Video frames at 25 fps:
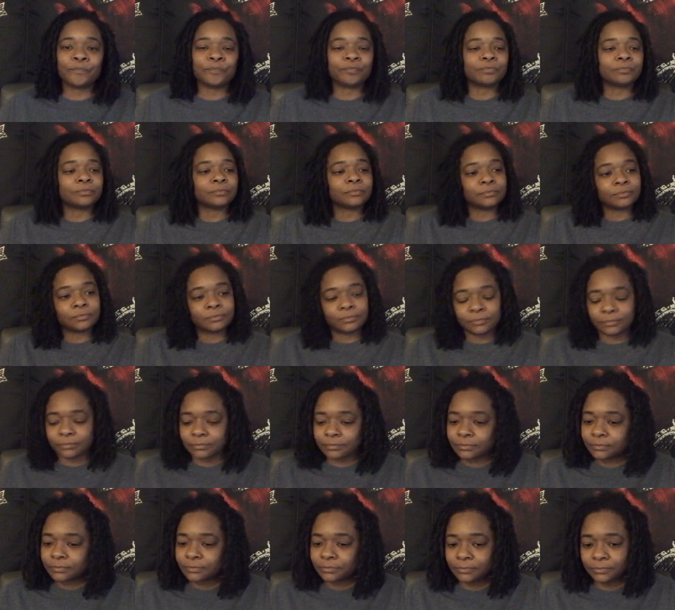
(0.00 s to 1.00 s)

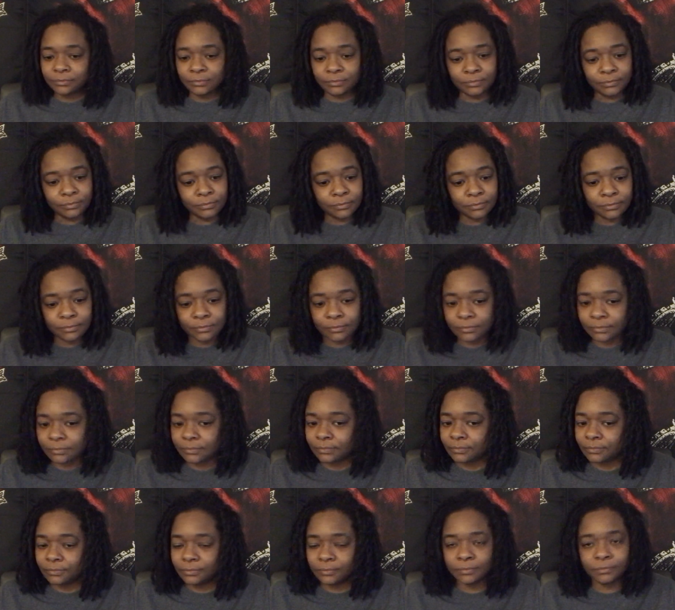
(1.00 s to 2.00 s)

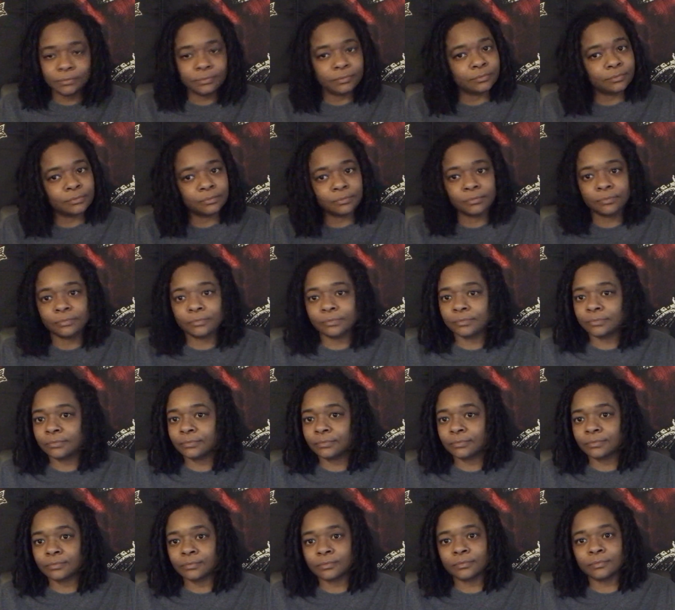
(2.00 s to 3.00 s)

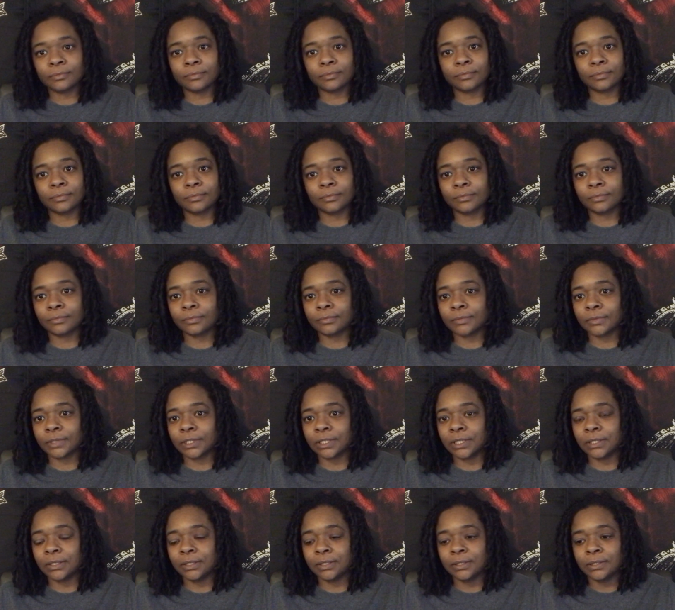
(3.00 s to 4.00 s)

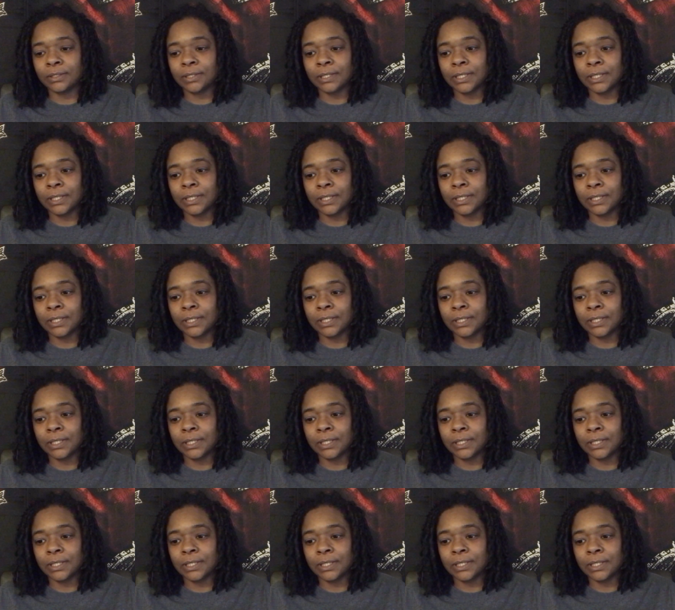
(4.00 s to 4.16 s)
No one is speaking in this clip.